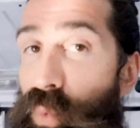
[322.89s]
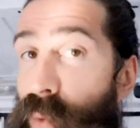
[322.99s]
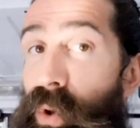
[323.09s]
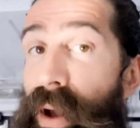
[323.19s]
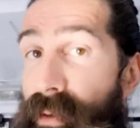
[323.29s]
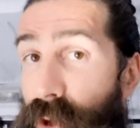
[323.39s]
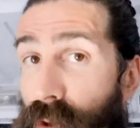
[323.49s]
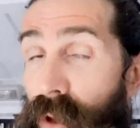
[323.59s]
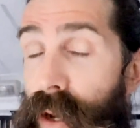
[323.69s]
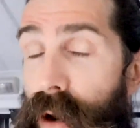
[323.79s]
we will have a
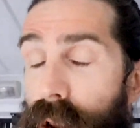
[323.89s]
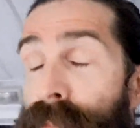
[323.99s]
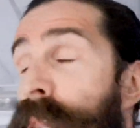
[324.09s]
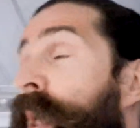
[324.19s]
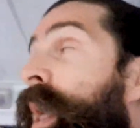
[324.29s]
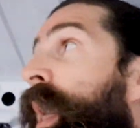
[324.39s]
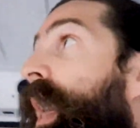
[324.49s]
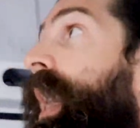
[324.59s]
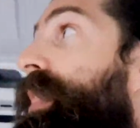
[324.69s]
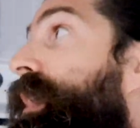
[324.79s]
cooking area.
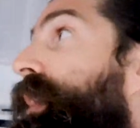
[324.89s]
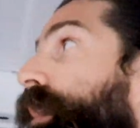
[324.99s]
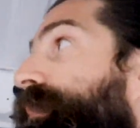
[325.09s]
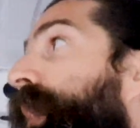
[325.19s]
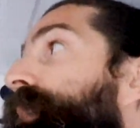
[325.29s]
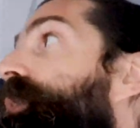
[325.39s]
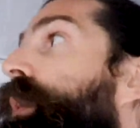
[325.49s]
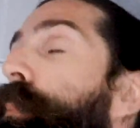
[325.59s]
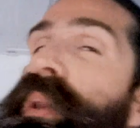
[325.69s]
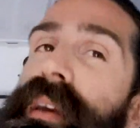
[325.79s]
And then the other fan's
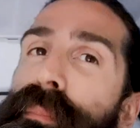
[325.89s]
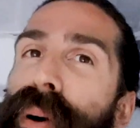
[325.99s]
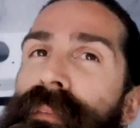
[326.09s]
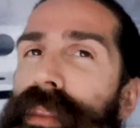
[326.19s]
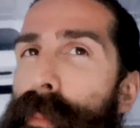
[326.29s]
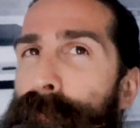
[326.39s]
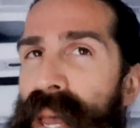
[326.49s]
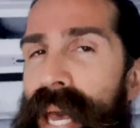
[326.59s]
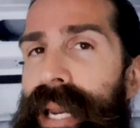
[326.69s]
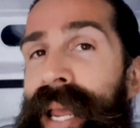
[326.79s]
going to be above the
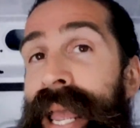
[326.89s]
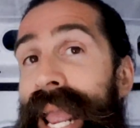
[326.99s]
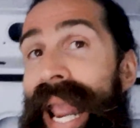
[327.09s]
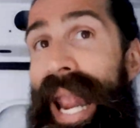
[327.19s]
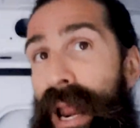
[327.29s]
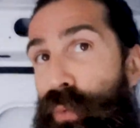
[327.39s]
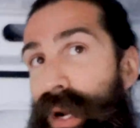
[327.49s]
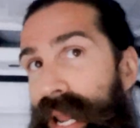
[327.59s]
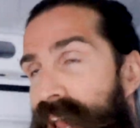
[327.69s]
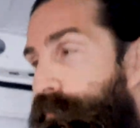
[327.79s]
bed. And what
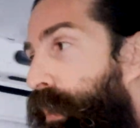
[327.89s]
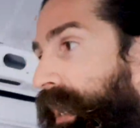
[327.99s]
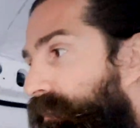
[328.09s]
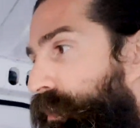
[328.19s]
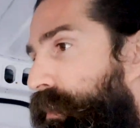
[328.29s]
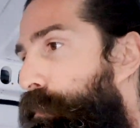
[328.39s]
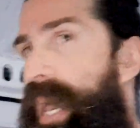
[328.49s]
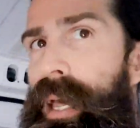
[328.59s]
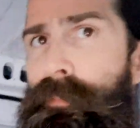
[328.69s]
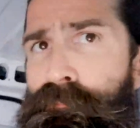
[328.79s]
I have planned for the
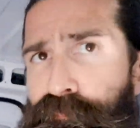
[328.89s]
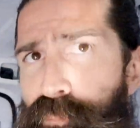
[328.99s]
bed